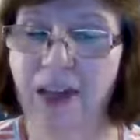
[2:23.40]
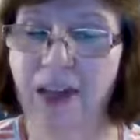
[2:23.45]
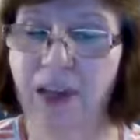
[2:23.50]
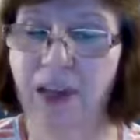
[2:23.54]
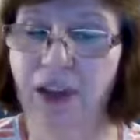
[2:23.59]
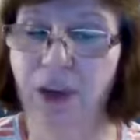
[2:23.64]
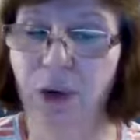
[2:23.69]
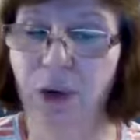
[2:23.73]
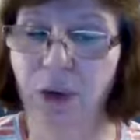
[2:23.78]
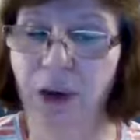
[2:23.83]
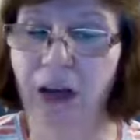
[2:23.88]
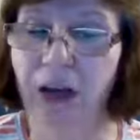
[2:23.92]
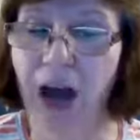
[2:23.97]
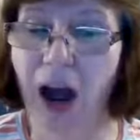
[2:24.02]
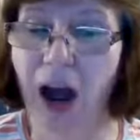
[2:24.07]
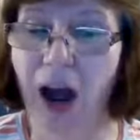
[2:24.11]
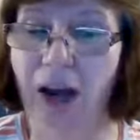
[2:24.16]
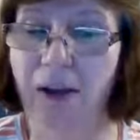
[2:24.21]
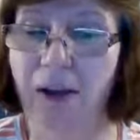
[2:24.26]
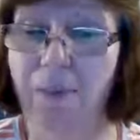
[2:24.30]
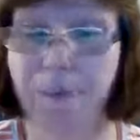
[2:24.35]
Then the Lord
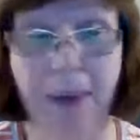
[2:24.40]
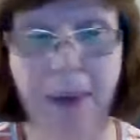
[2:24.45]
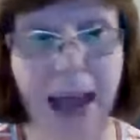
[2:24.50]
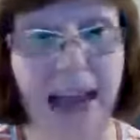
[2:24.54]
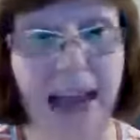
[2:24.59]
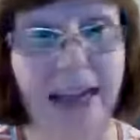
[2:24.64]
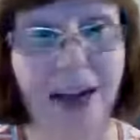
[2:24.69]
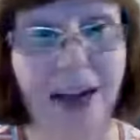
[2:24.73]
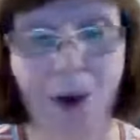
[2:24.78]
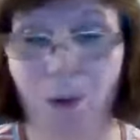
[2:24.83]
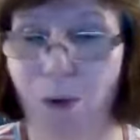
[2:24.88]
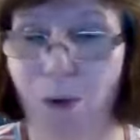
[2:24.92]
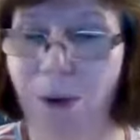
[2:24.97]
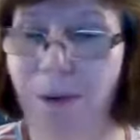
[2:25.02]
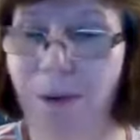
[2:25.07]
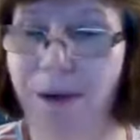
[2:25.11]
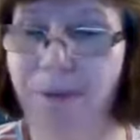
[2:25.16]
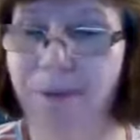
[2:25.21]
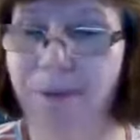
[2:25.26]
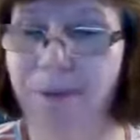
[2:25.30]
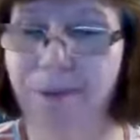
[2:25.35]
God made a
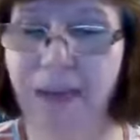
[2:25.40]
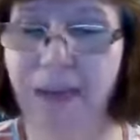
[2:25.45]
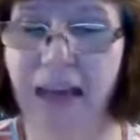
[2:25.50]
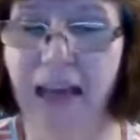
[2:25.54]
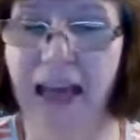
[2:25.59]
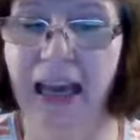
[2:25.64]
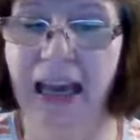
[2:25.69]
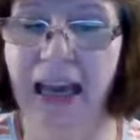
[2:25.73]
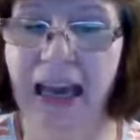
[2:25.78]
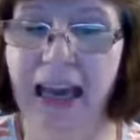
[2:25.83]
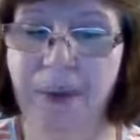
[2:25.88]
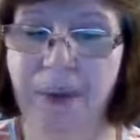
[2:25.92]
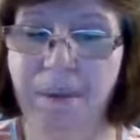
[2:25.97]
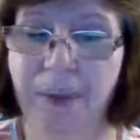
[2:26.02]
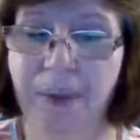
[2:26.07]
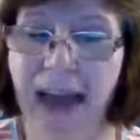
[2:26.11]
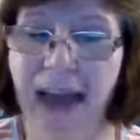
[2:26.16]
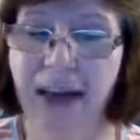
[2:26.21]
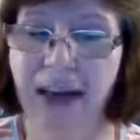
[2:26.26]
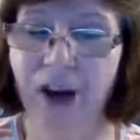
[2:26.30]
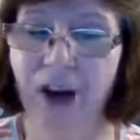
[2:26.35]
woman. He
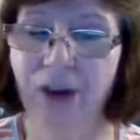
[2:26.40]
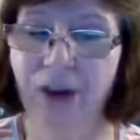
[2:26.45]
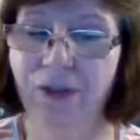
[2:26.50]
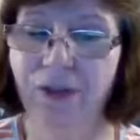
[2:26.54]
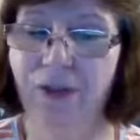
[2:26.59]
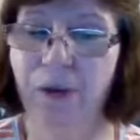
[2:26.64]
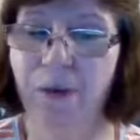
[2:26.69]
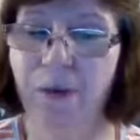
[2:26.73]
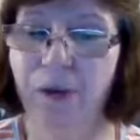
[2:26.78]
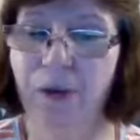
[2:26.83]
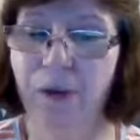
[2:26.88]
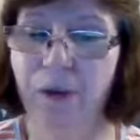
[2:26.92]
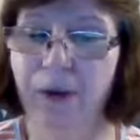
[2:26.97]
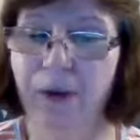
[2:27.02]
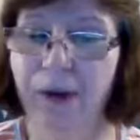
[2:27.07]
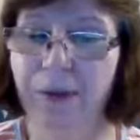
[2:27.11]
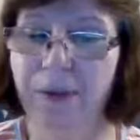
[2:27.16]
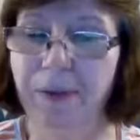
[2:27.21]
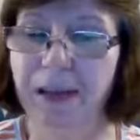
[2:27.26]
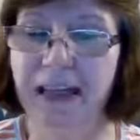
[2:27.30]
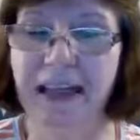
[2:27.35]
made her from the
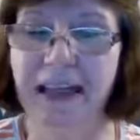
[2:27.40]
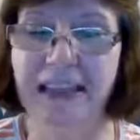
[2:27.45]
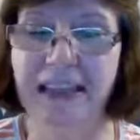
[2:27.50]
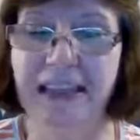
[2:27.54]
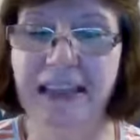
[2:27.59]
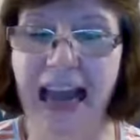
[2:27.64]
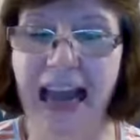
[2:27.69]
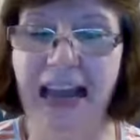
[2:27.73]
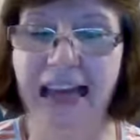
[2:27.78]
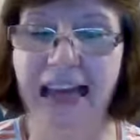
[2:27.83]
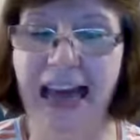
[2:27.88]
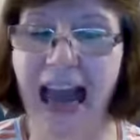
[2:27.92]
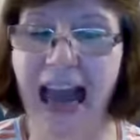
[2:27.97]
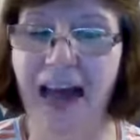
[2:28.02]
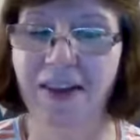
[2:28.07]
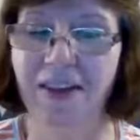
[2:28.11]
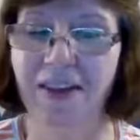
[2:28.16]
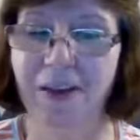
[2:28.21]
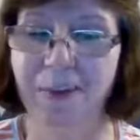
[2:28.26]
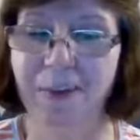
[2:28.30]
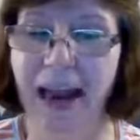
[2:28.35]
rib that he had taken
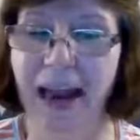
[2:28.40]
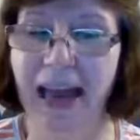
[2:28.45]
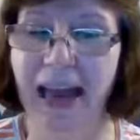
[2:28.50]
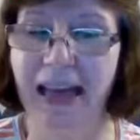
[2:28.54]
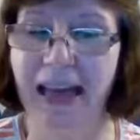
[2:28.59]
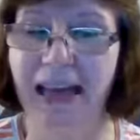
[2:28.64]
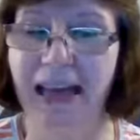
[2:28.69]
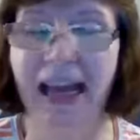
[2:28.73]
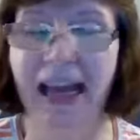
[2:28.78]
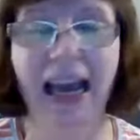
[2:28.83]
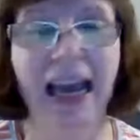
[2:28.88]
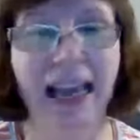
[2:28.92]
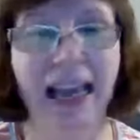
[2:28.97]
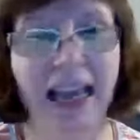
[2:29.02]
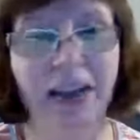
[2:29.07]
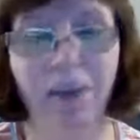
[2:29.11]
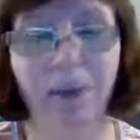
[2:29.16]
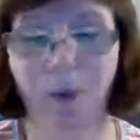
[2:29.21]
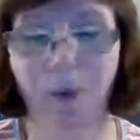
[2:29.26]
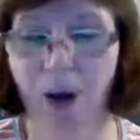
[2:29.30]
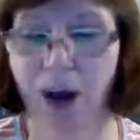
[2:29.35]
out of the man, and
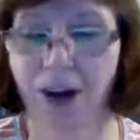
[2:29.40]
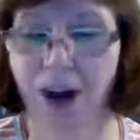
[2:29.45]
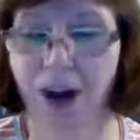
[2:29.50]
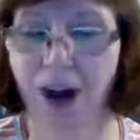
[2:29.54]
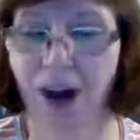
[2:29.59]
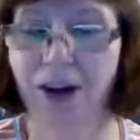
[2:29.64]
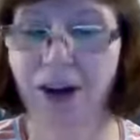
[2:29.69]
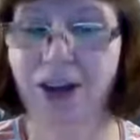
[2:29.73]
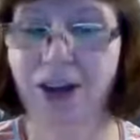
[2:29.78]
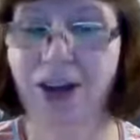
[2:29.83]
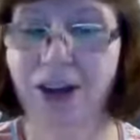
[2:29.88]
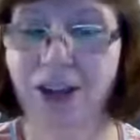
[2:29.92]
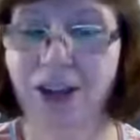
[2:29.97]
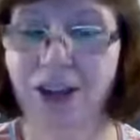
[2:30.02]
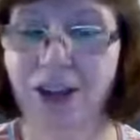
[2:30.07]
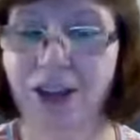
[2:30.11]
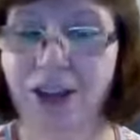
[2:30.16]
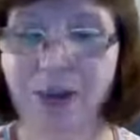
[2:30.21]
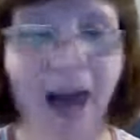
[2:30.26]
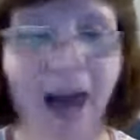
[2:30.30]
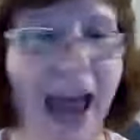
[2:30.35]
he brought her
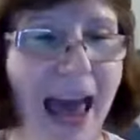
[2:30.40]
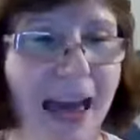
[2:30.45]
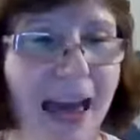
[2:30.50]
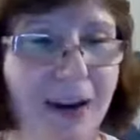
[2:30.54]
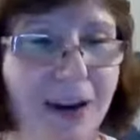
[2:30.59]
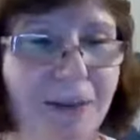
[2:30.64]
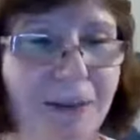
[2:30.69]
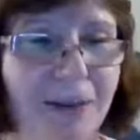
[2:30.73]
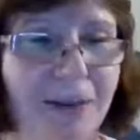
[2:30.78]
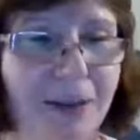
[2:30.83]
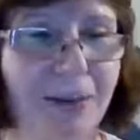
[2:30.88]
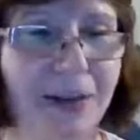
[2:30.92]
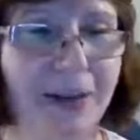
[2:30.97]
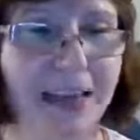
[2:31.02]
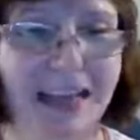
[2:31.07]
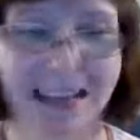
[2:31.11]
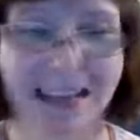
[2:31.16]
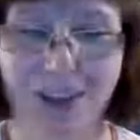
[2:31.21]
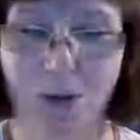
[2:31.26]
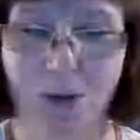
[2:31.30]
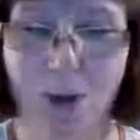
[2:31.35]
to Adam to be
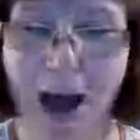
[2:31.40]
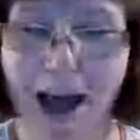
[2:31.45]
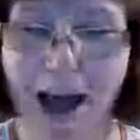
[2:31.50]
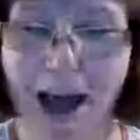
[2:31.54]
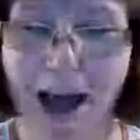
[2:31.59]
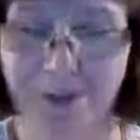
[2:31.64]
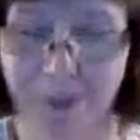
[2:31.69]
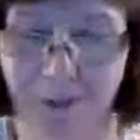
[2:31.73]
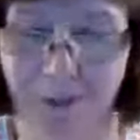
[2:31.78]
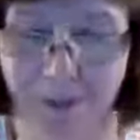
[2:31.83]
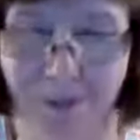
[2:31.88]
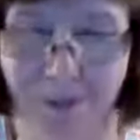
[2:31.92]
his wife.